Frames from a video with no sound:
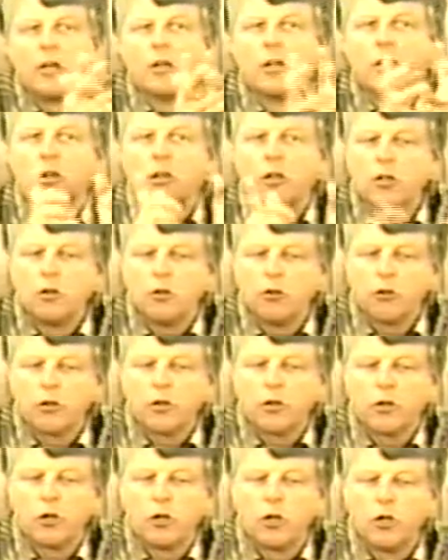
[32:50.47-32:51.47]
Luke,
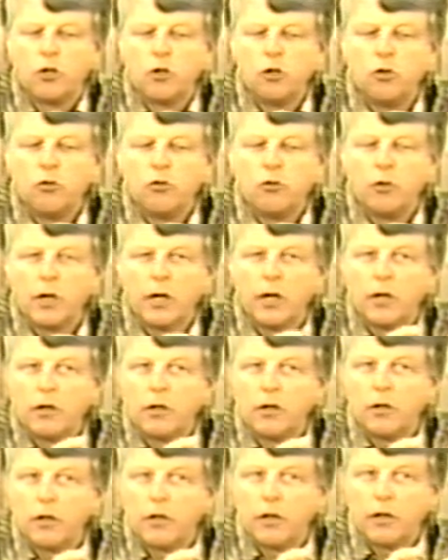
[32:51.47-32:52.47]
who
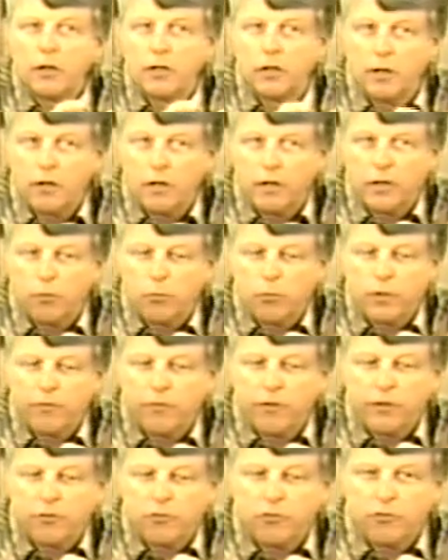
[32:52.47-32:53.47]
clearly would have
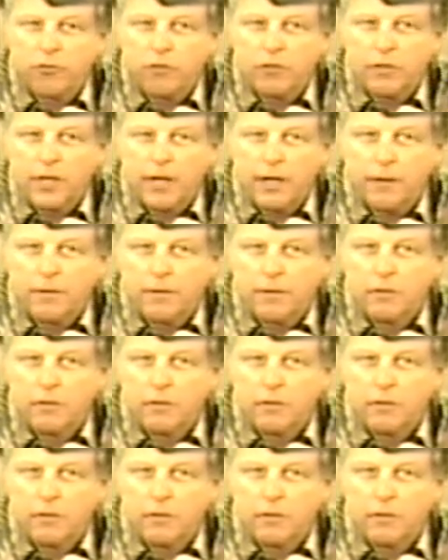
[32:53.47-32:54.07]
understood that,